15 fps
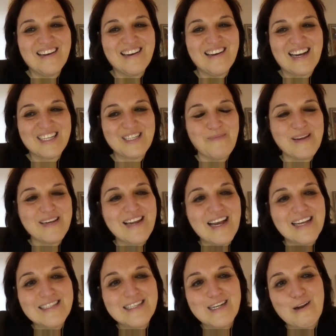I spent
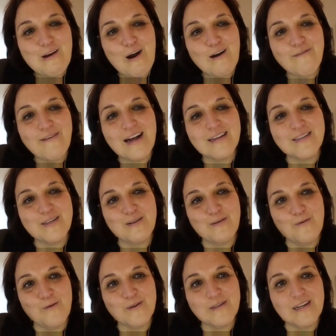nineteen and a half hours in the
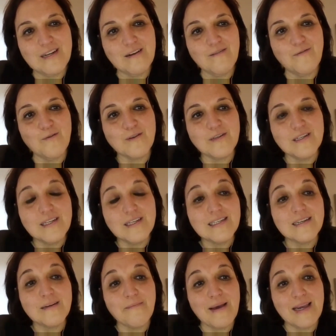water and unfortunately
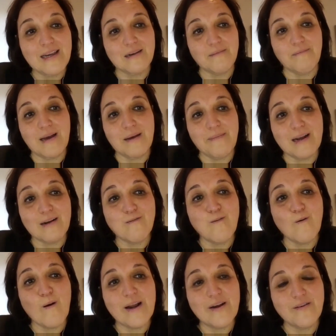didn't make it by about
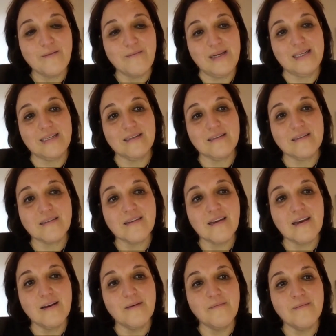four hundred meters.
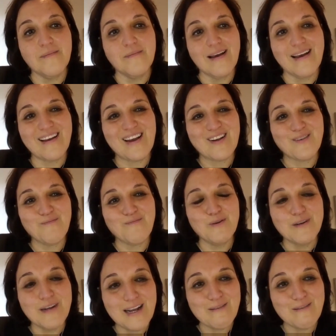Um, I got
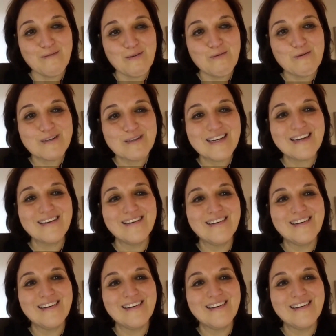pulled out of the water.